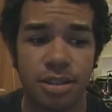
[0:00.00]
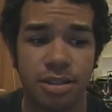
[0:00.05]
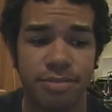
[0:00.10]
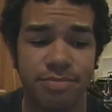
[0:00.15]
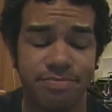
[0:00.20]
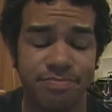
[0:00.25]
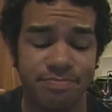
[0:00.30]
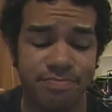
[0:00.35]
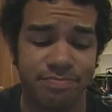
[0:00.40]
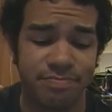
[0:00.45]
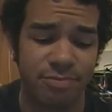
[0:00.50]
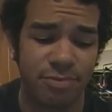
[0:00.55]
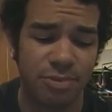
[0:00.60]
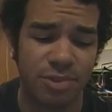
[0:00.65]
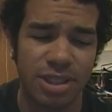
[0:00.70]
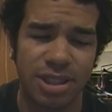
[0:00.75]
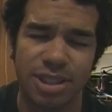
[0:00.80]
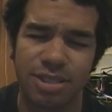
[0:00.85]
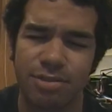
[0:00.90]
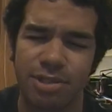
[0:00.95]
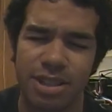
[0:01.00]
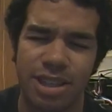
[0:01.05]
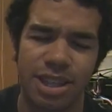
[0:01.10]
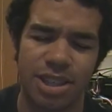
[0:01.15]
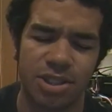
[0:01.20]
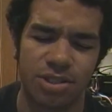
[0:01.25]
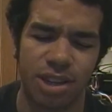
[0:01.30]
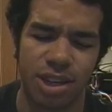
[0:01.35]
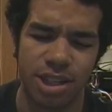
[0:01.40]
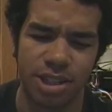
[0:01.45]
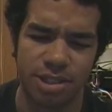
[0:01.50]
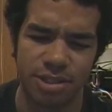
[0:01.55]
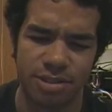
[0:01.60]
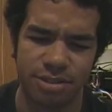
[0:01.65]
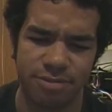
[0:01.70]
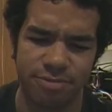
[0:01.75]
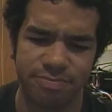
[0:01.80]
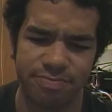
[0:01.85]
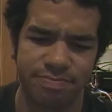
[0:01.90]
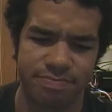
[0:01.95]
um, which is the way I try
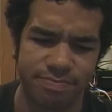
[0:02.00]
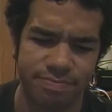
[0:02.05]
to